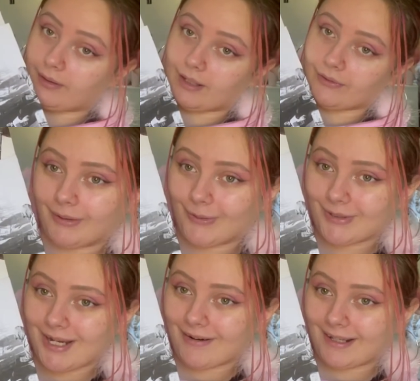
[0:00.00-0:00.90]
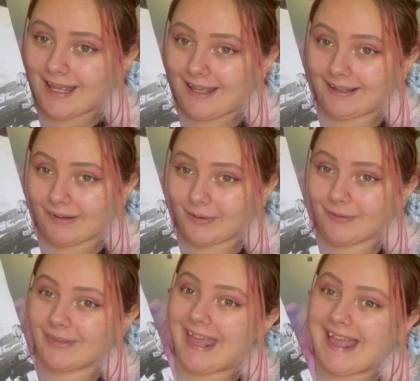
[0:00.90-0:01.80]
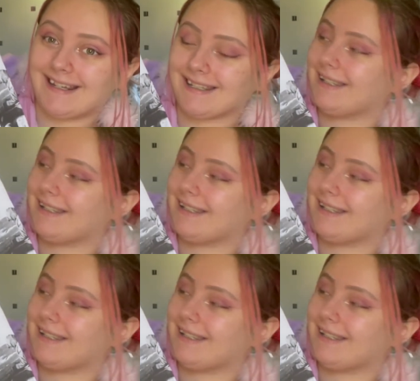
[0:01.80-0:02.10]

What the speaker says: That's Uncle Derek hitting her over the head.